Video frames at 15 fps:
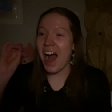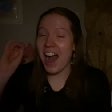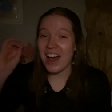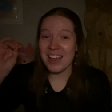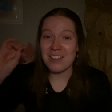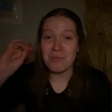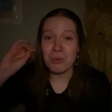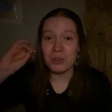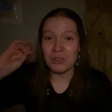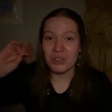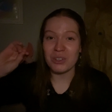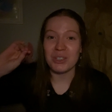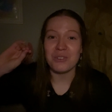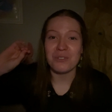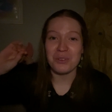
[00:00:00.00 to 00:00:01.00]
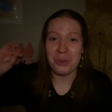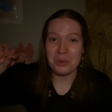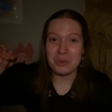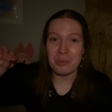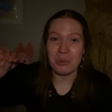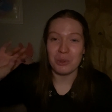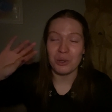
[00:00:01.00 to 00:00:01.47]
I have been looking for
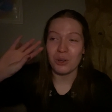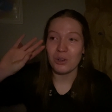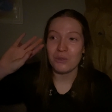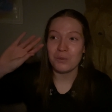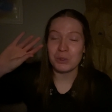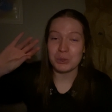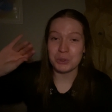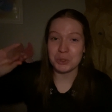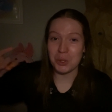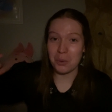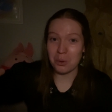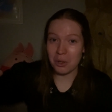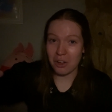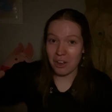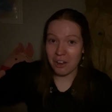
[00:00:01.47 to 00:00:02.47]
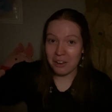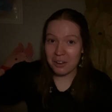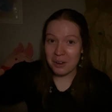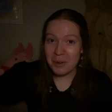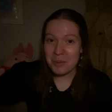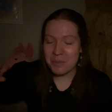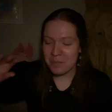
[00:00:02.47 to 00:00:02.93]
this book for so long.